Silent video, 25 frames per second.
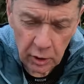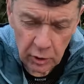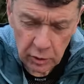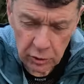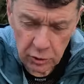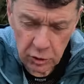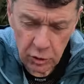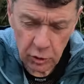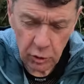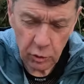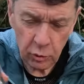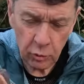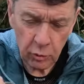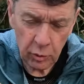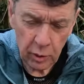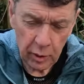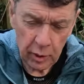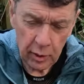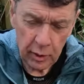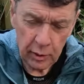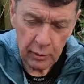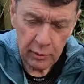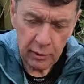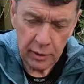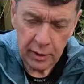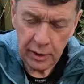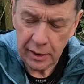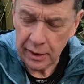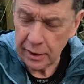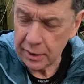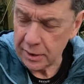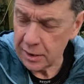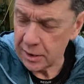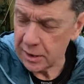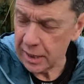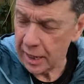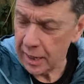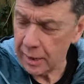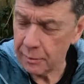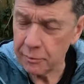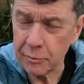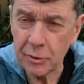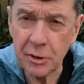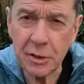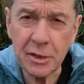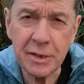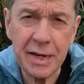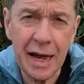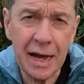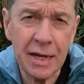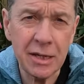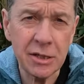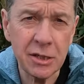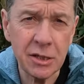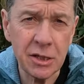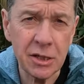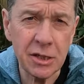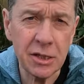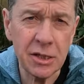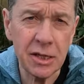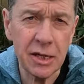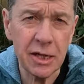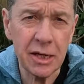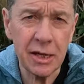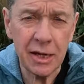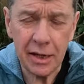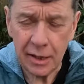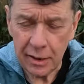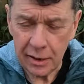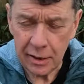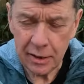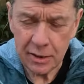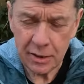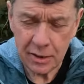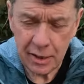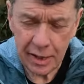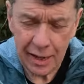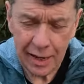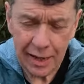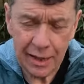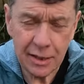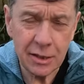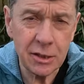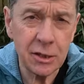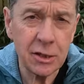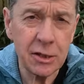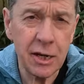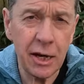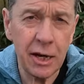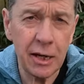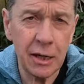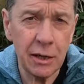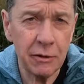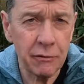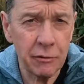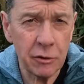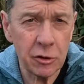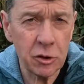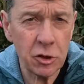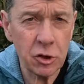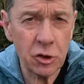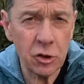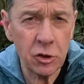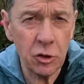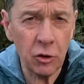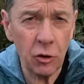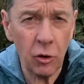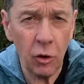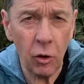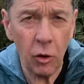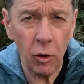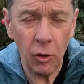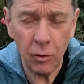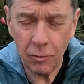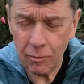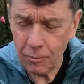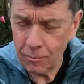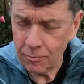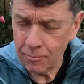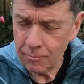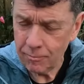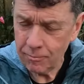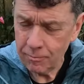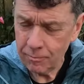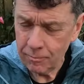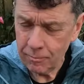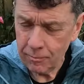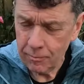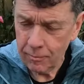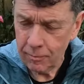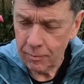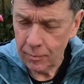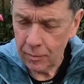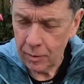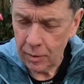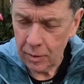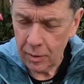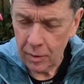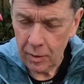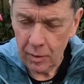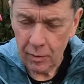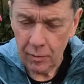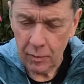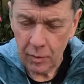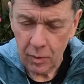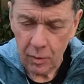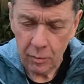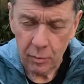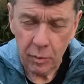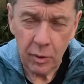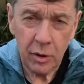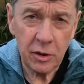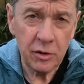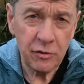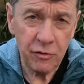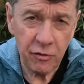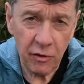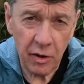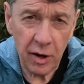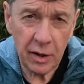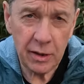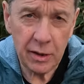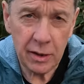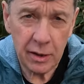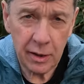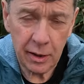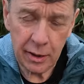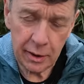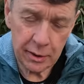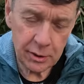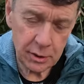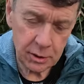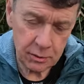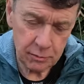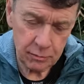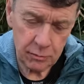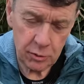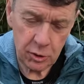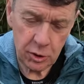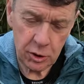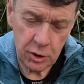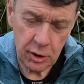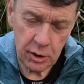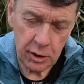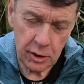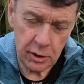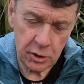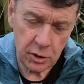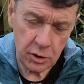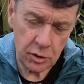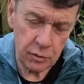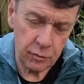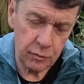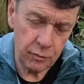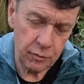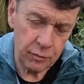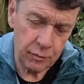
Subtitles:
to the same density as the inside of a store. But it's Friday night. Cheers.